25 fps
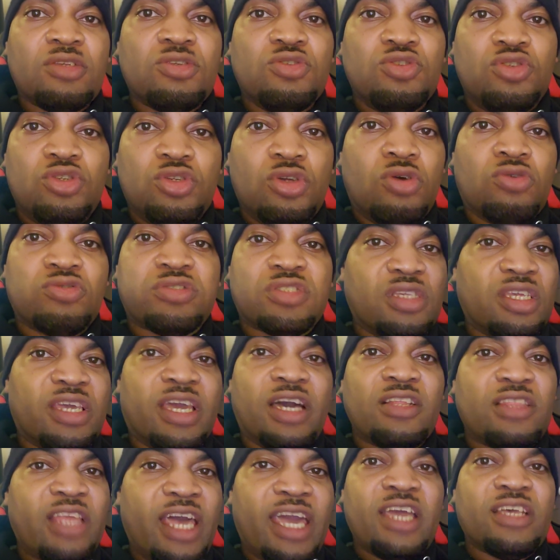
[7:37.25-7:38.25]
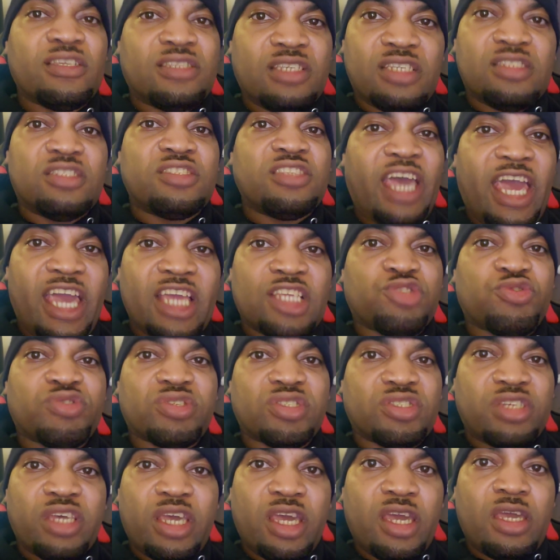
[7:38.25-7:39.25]
UCLA is a
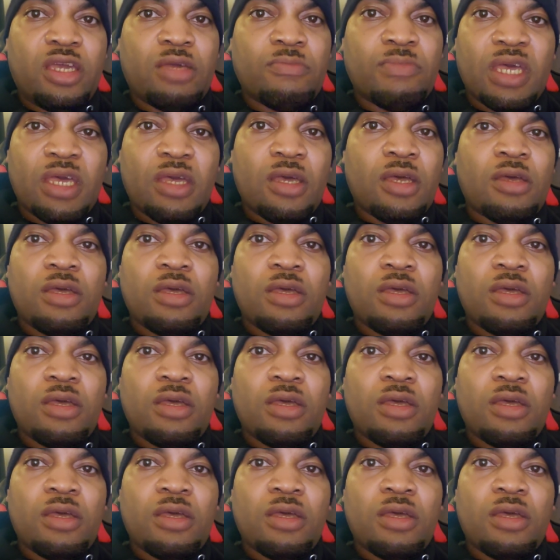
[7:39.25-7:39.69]
dangerous team,